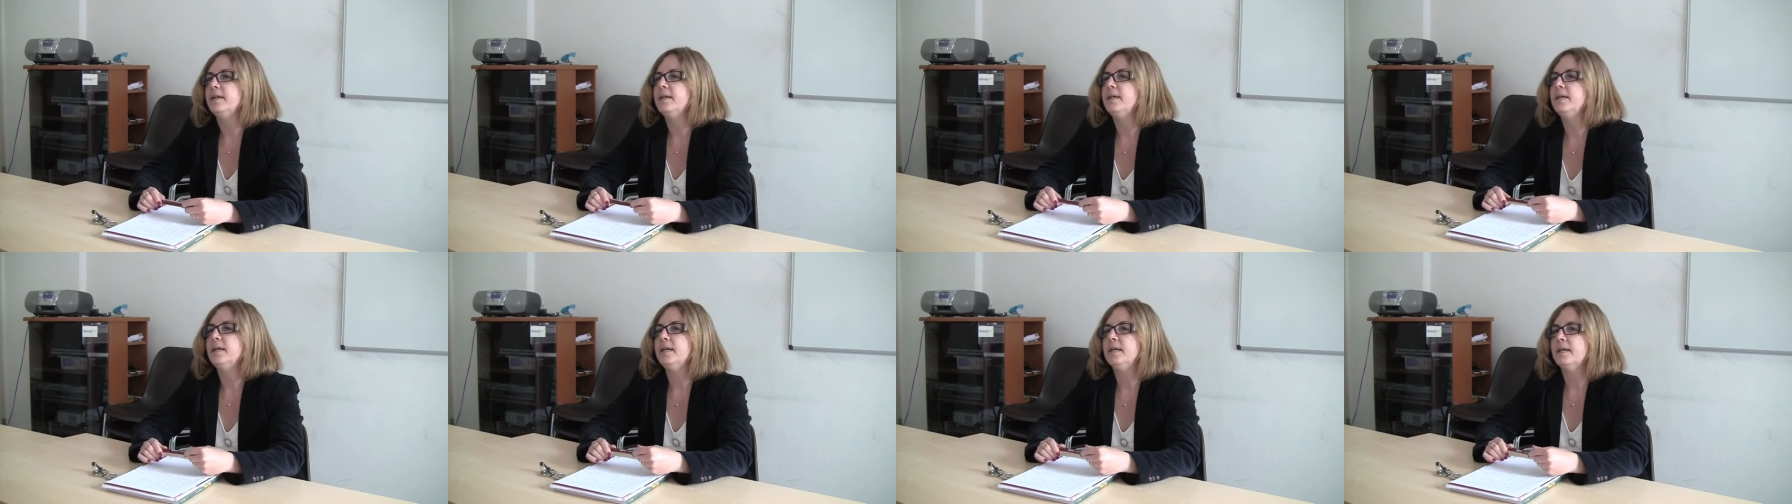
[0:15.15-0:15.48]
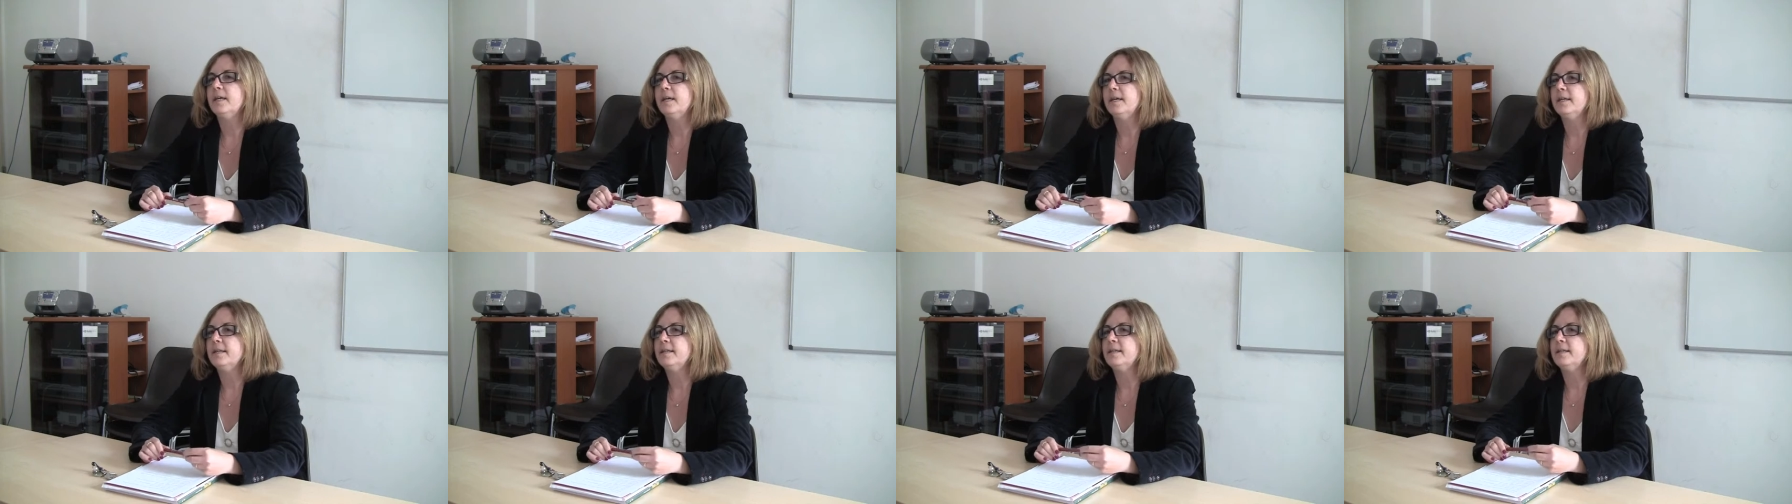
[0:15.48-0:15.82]

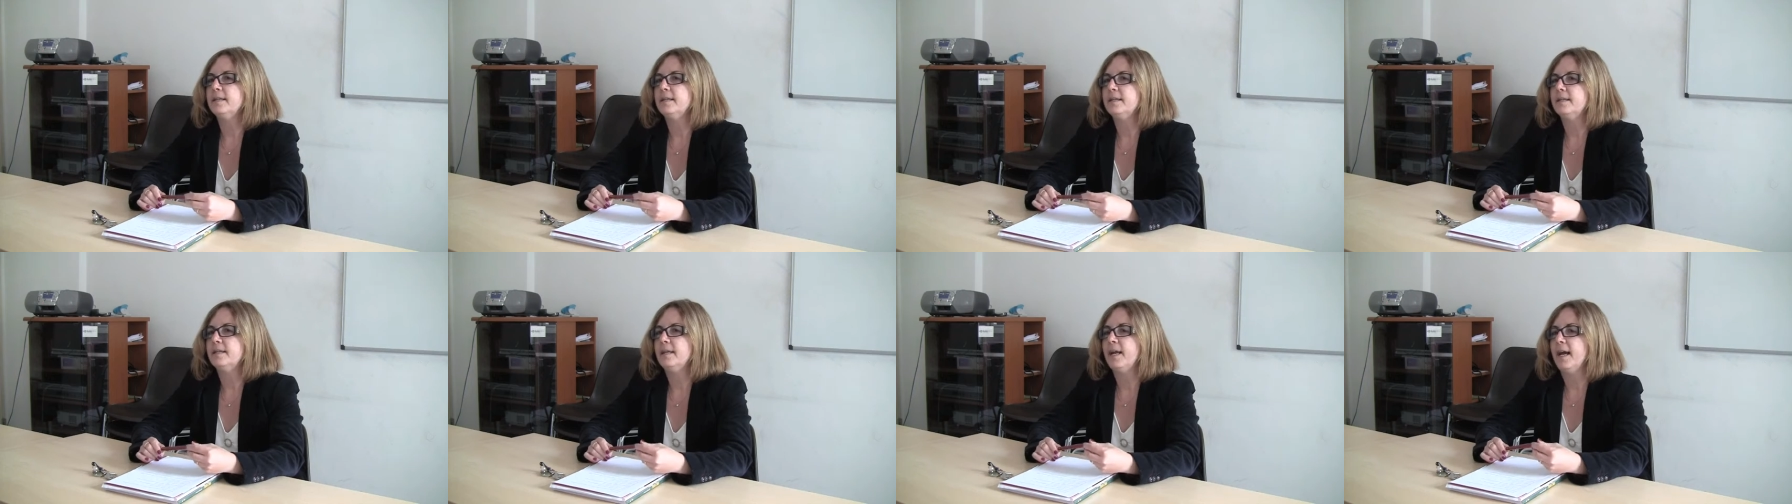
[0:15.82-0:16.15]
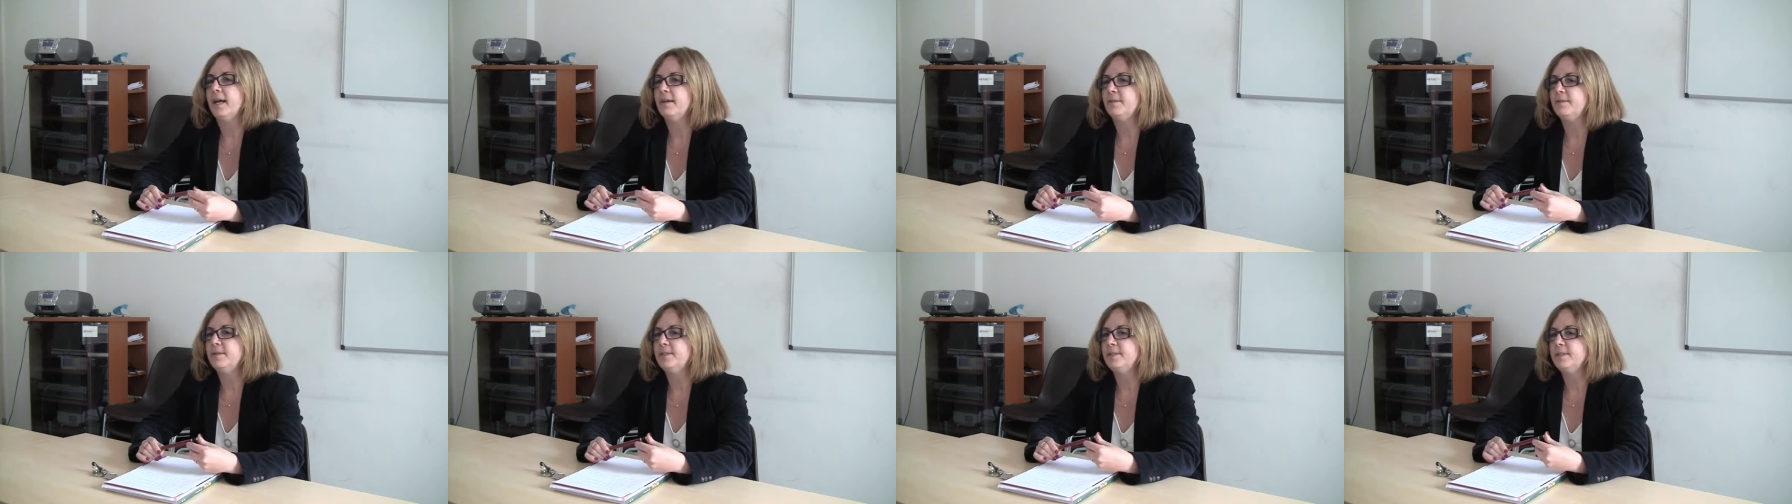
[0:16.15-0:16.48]
here at the
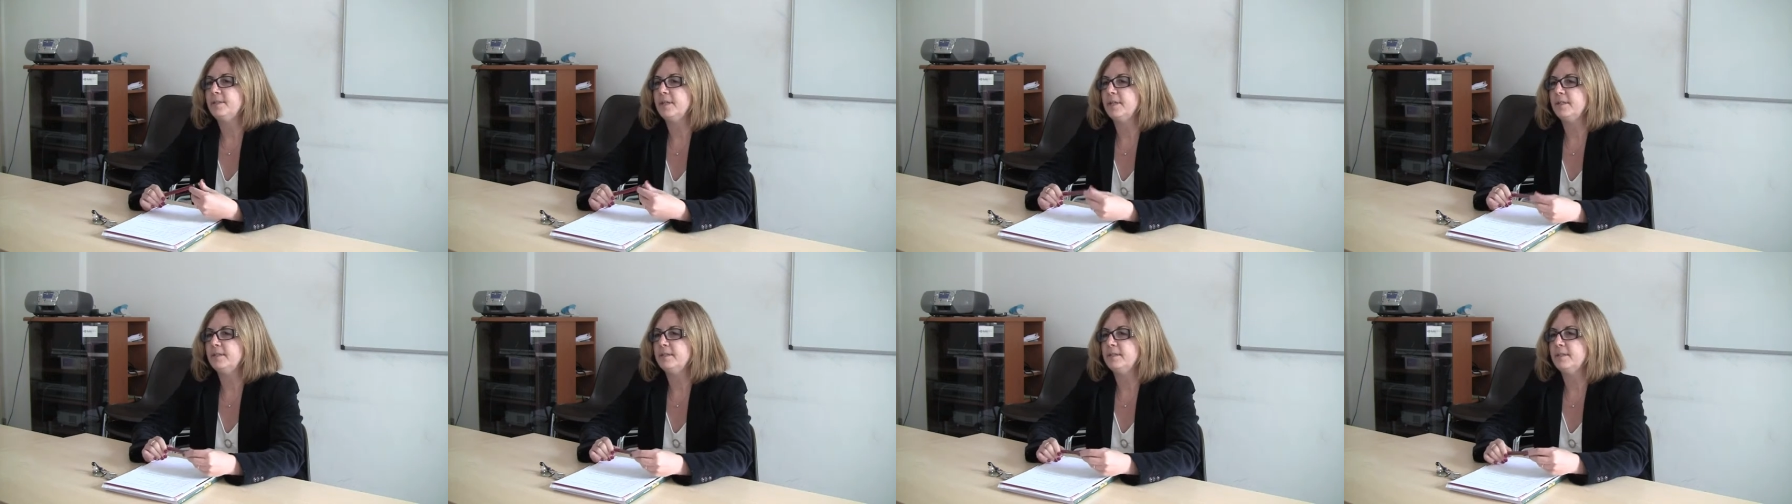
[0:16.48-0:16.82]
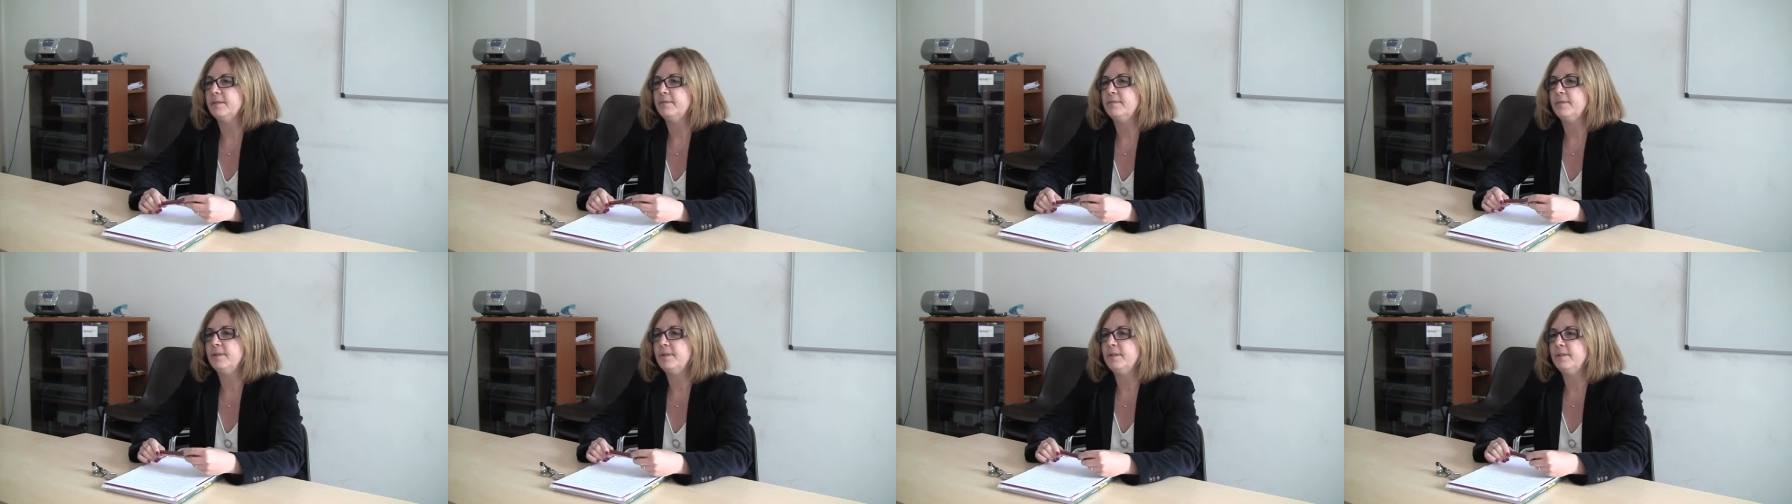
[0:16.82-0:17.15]
language center
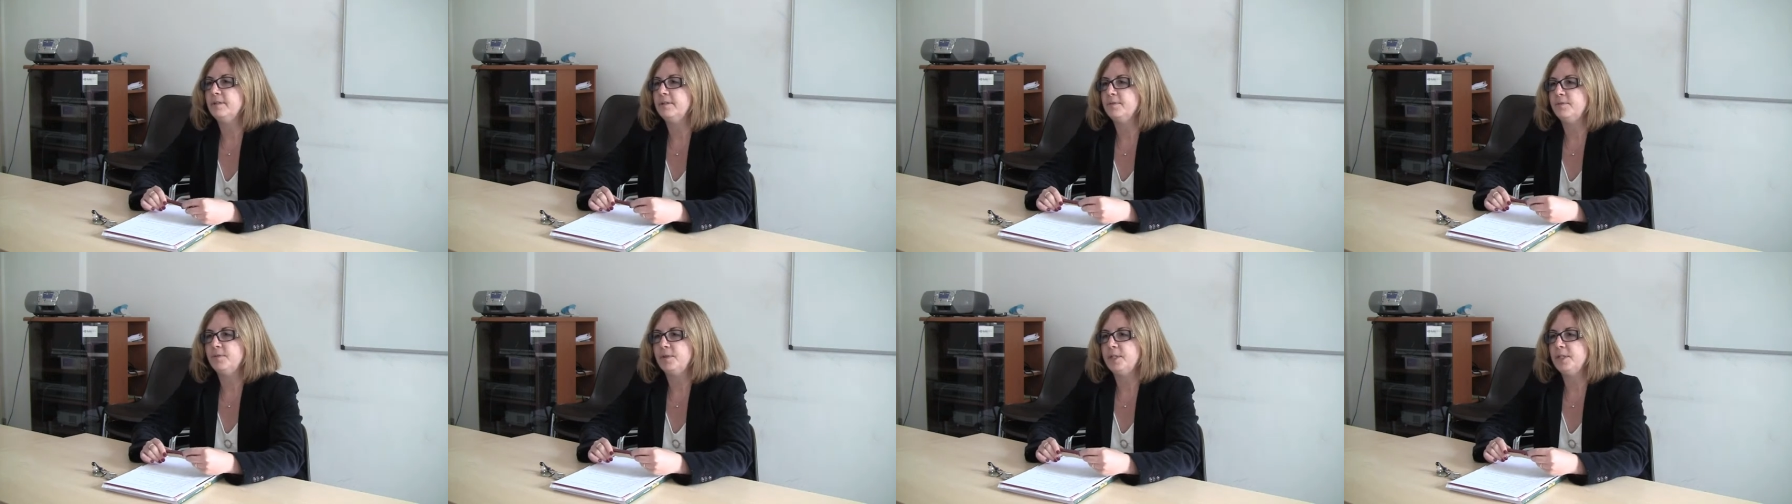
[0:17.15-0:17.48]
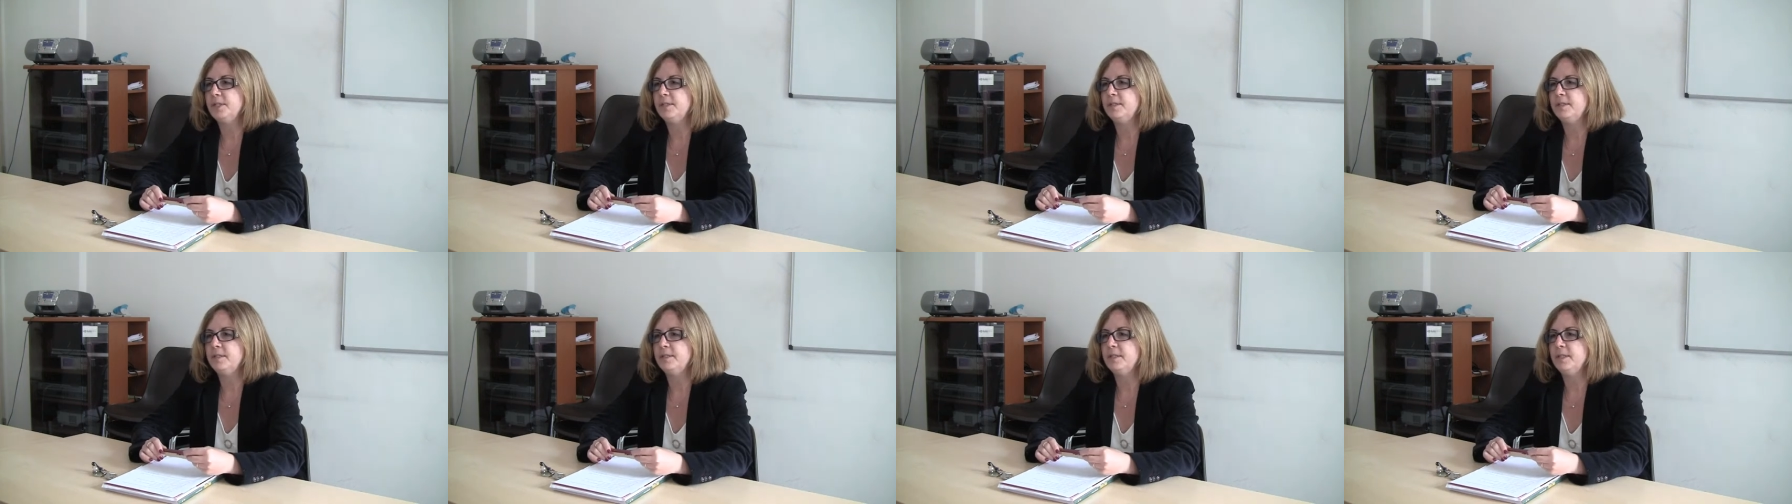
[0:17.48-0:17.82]
of the
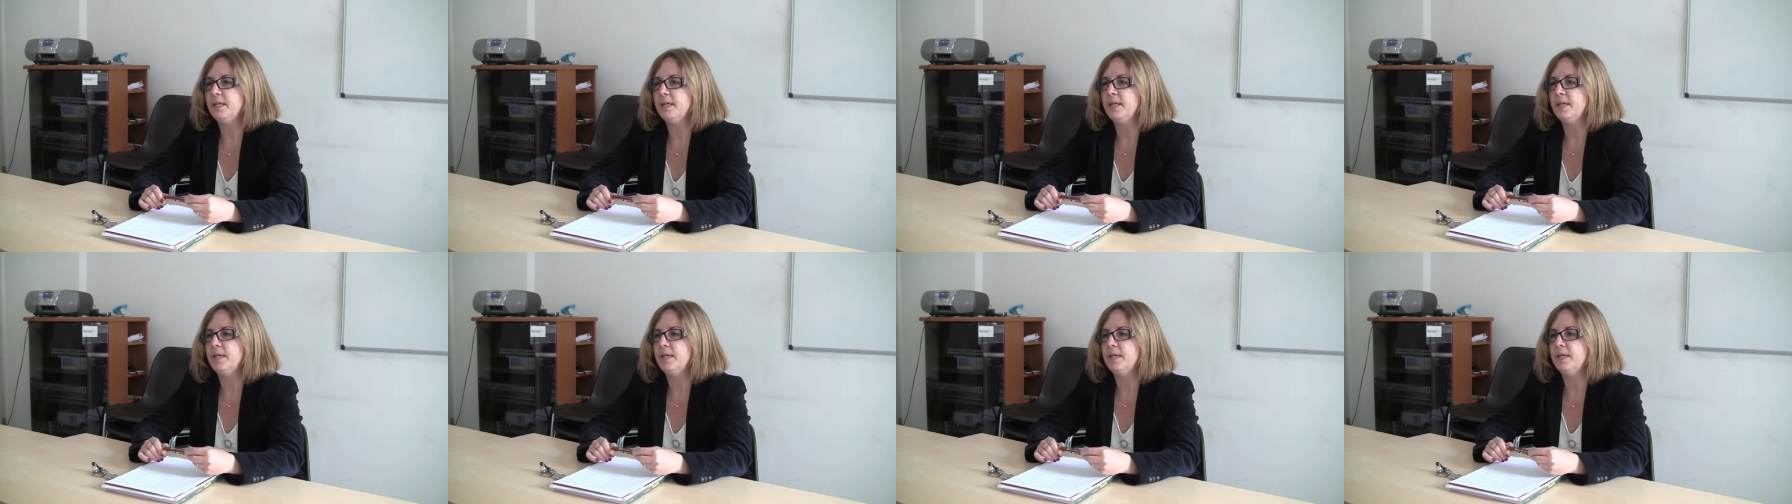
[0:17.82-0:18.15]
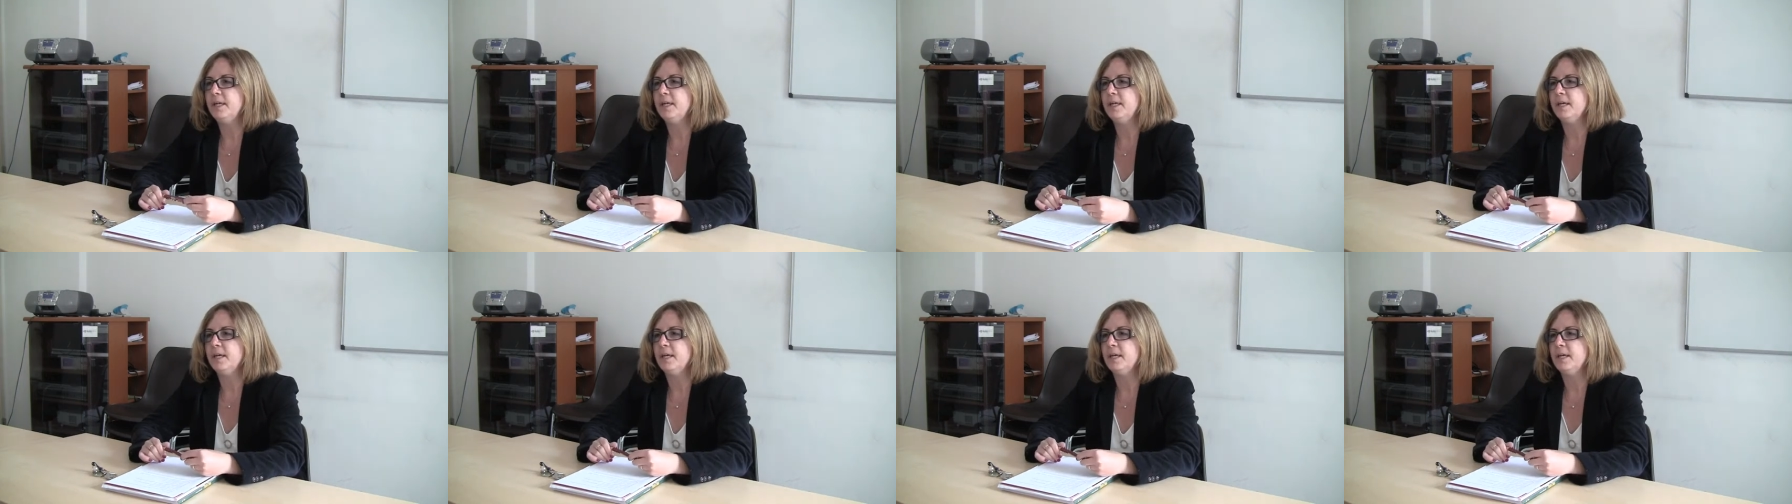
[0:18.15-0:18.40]
university,